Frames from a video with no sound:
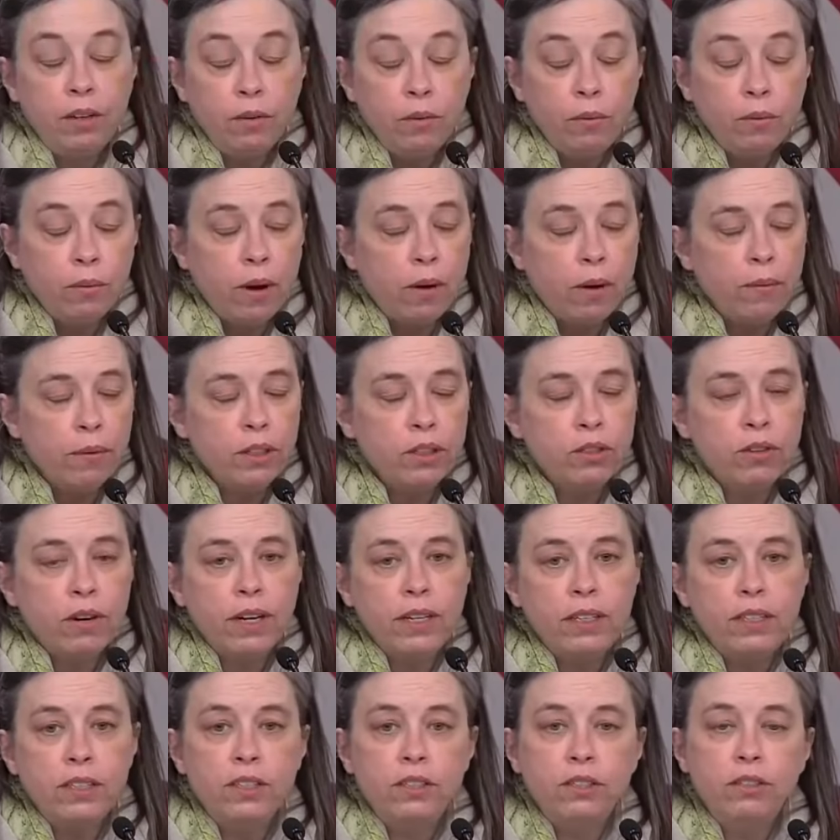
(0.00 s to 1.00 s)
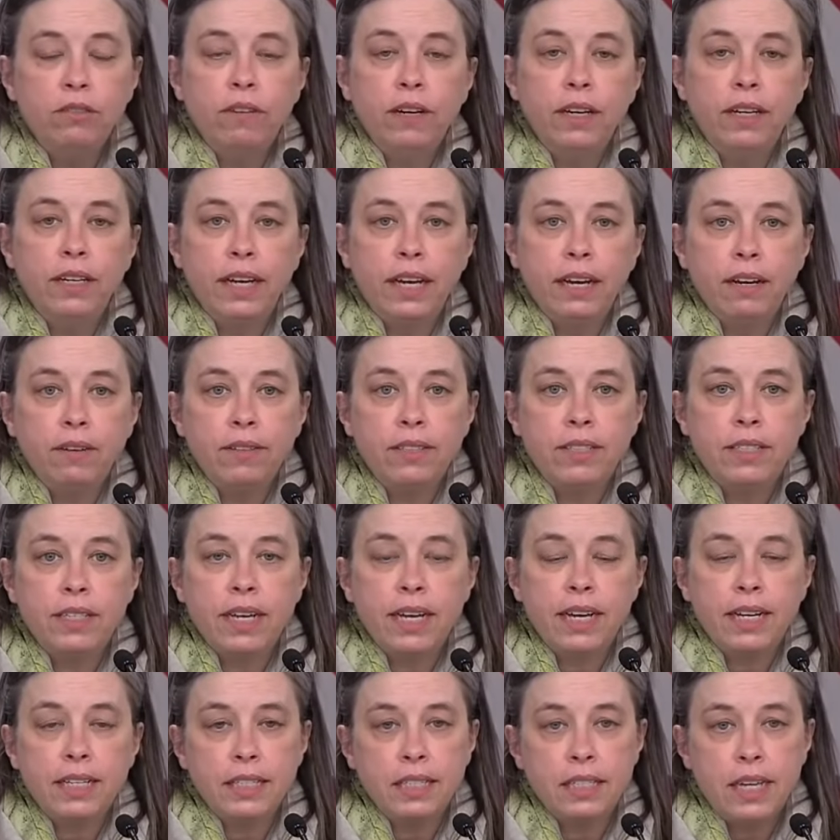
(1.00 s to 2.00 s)
No, what we're trying to do right now is
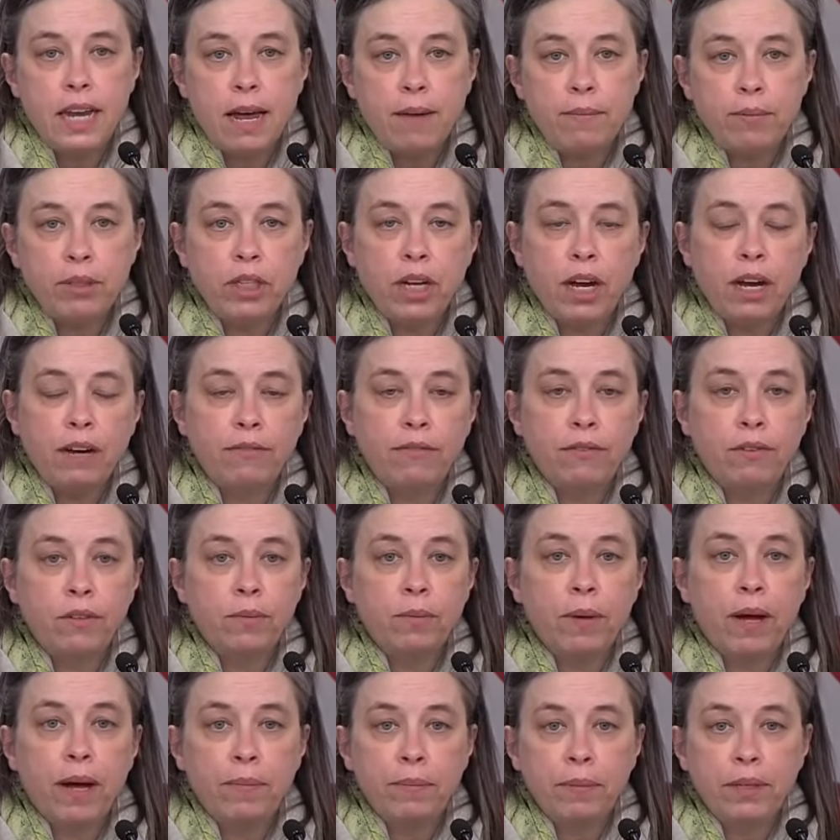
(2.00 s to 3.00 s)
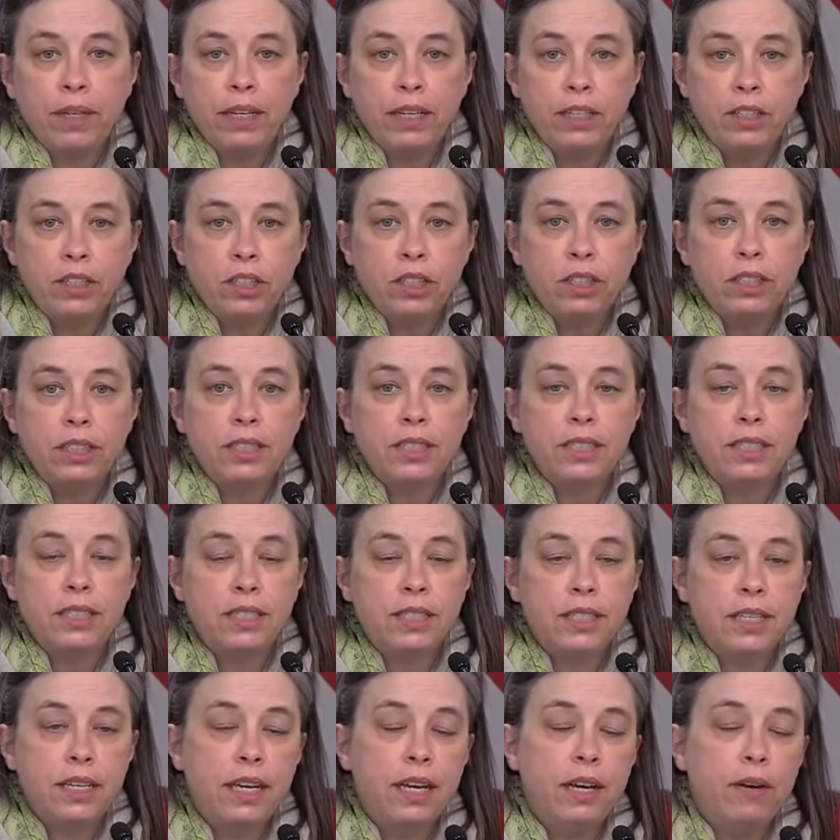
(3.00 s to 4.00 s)
to get a snapshot for the population to
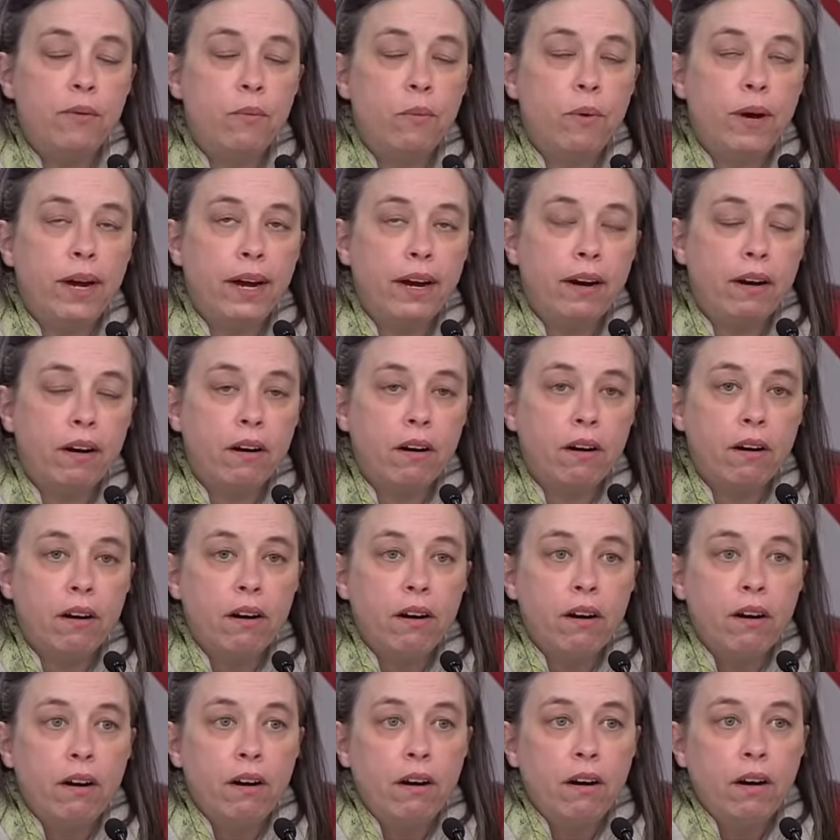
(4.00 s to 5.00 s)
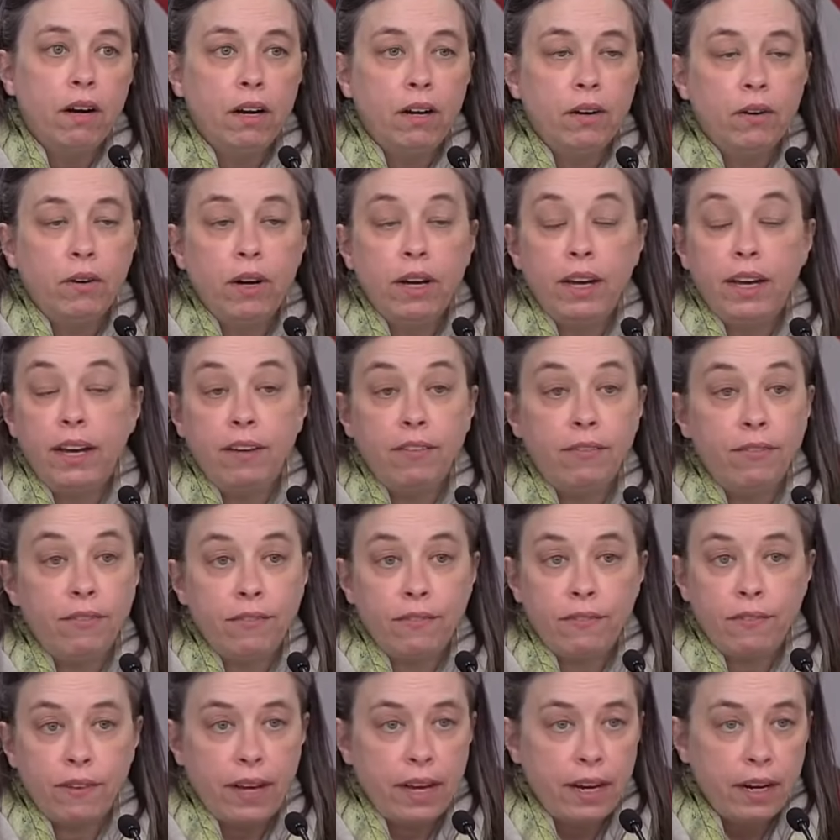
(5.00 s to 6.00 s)
see where,
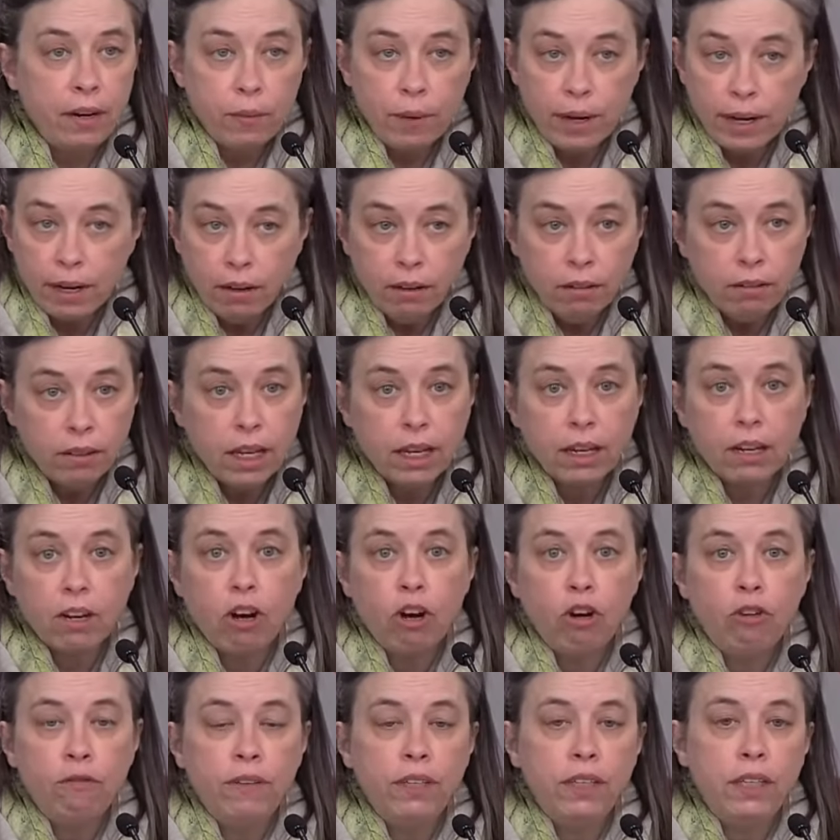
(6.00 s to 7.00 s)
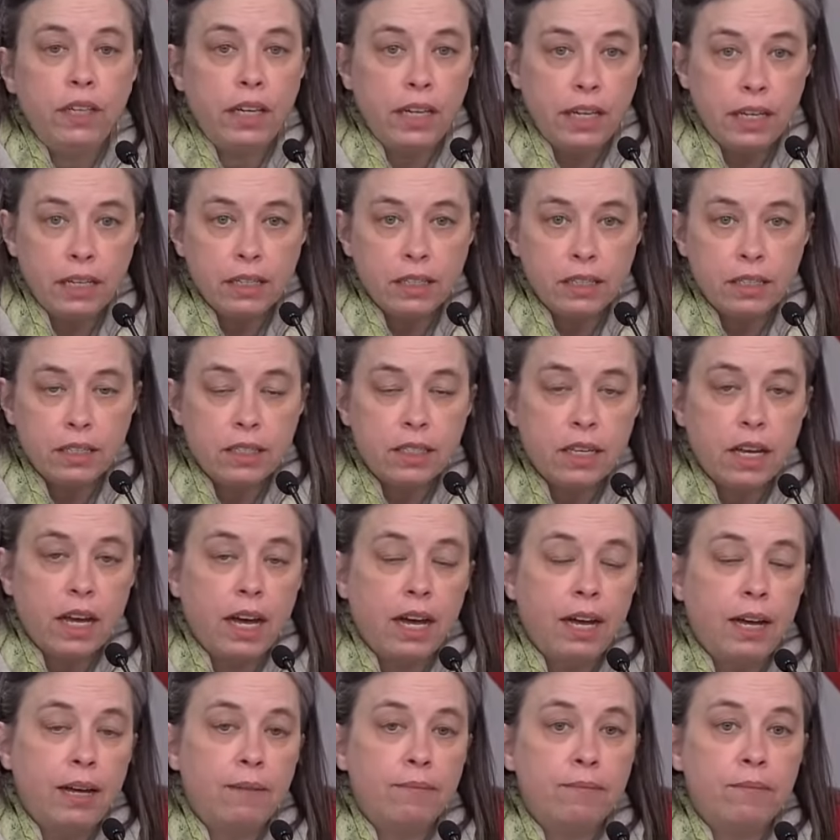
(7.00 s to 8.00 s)
if anywhere, that COVID is.
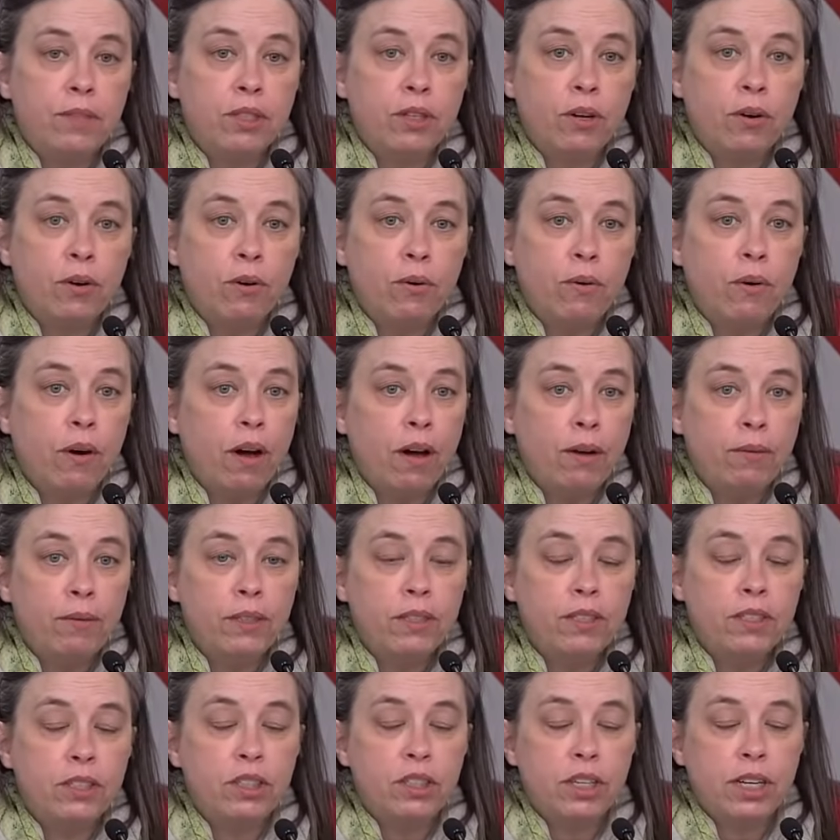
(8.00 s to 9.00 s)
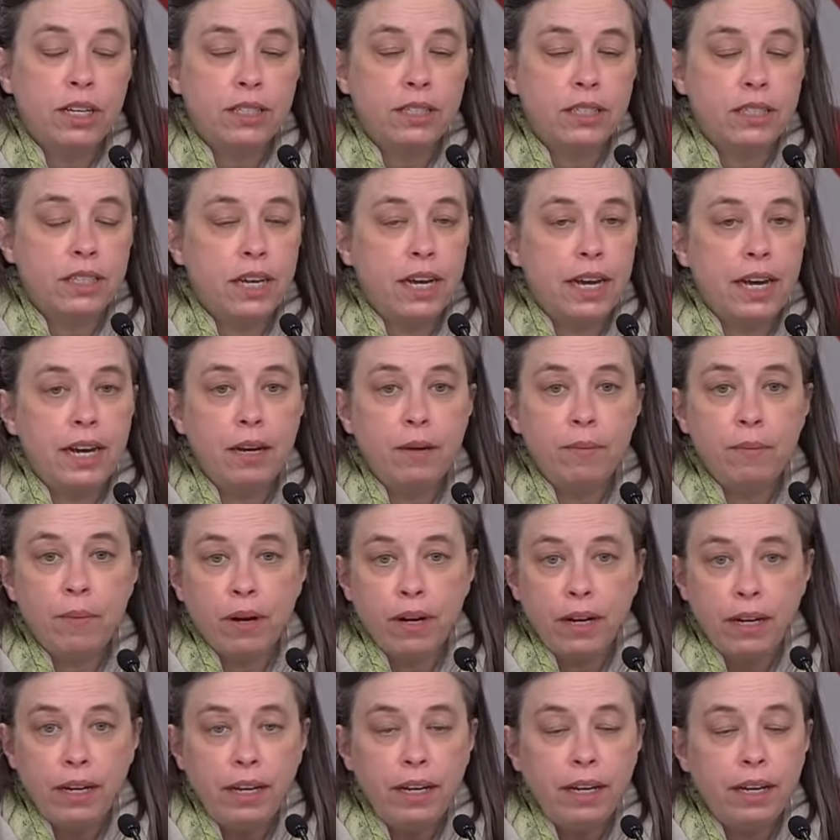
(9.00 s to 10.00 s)
So I would suggest to
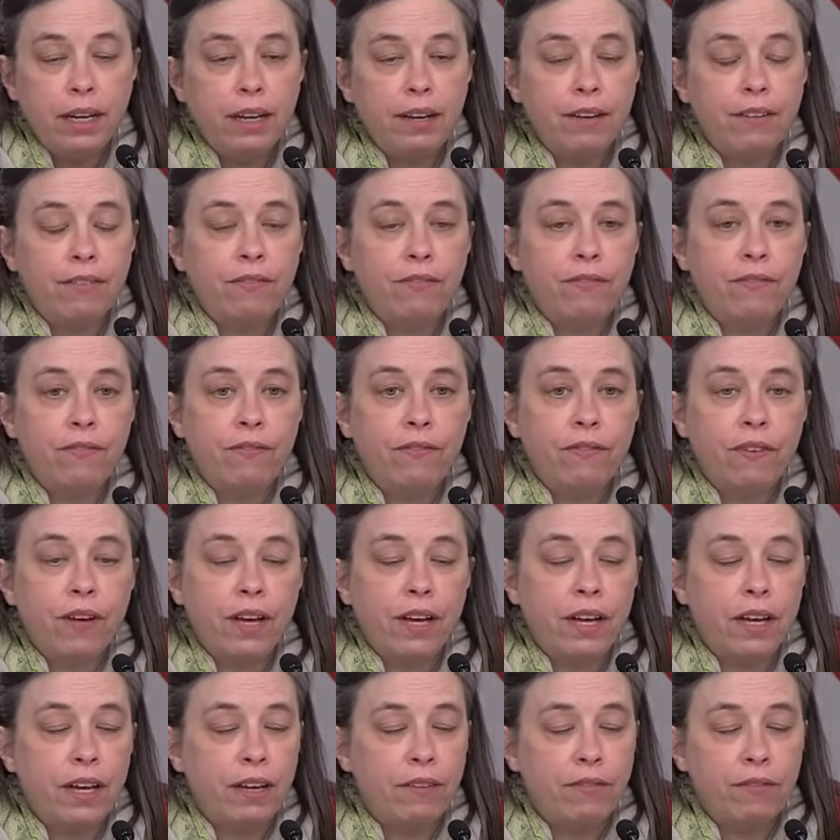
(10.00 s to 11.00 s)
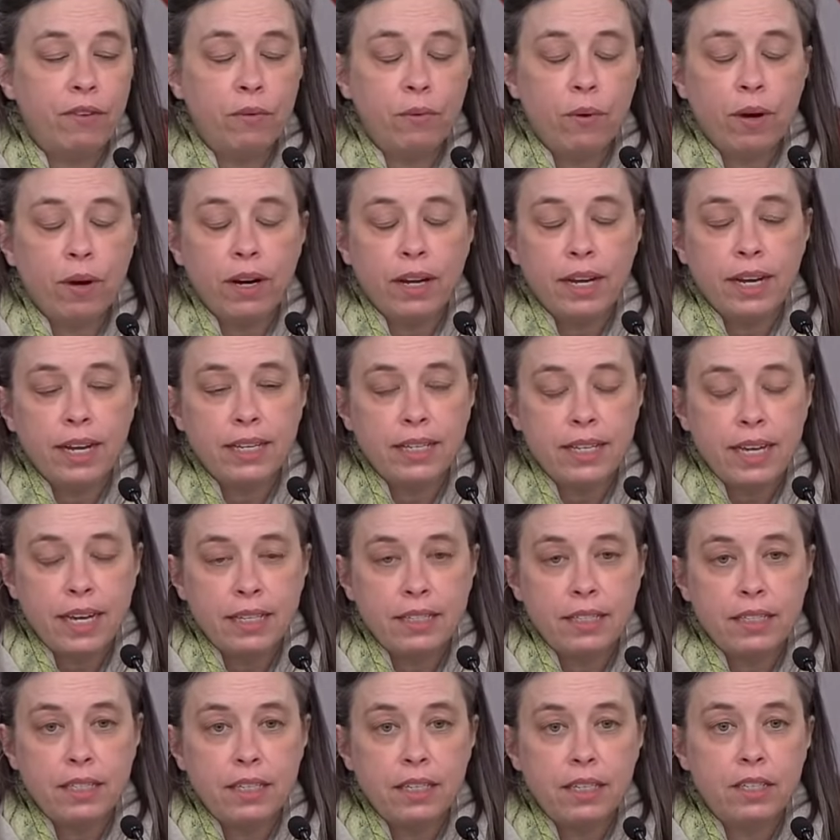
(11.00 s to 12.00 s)
anybody, if you want to get
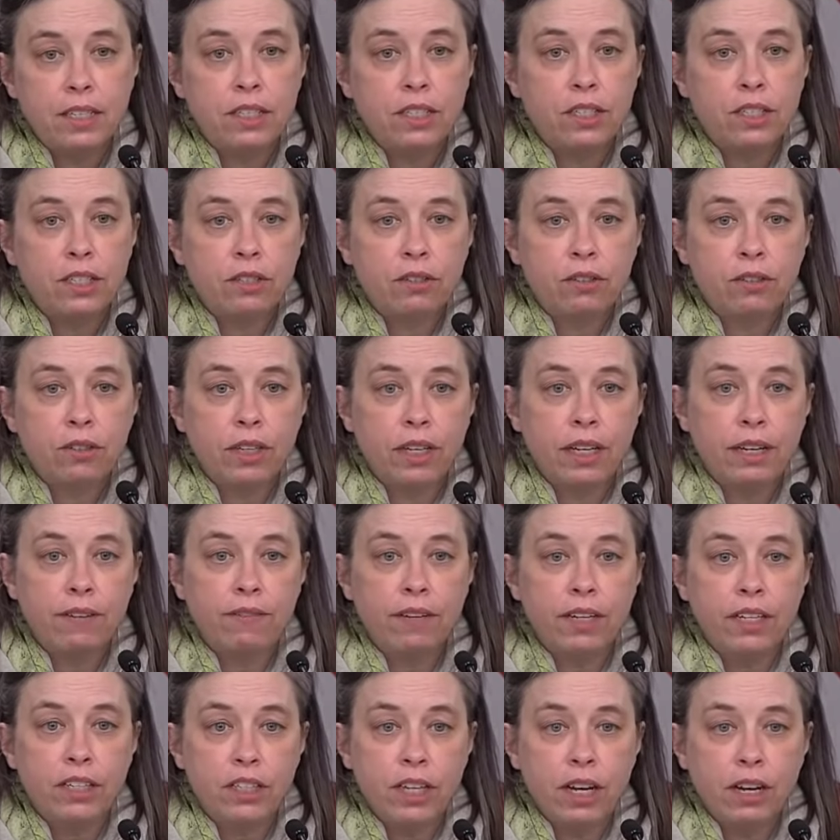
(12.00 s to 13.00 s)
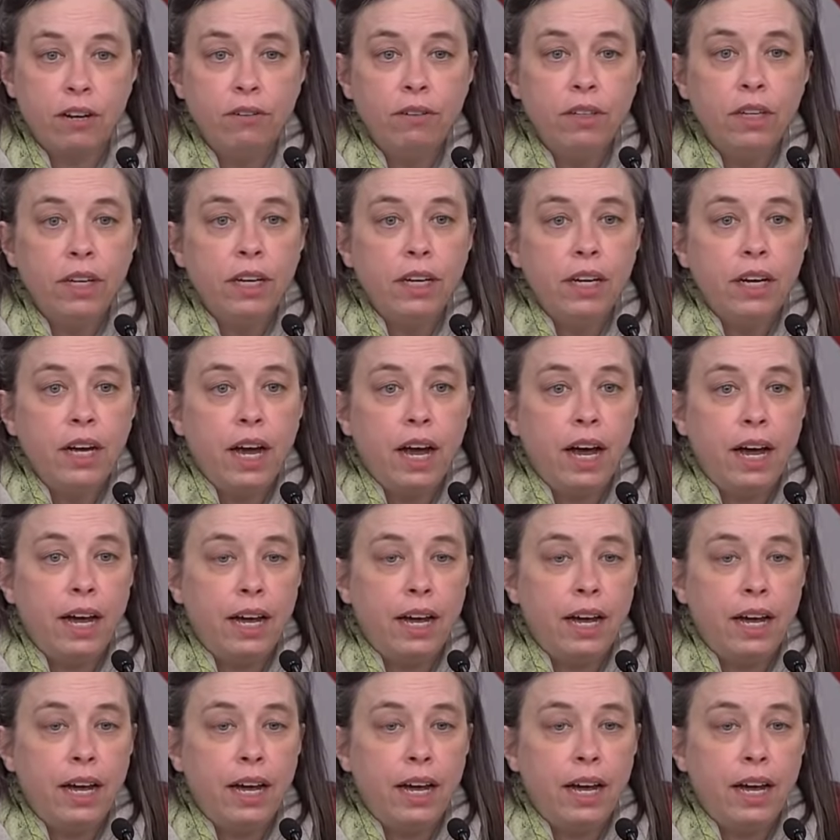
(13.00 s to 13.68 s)
tested, to certainly reach out.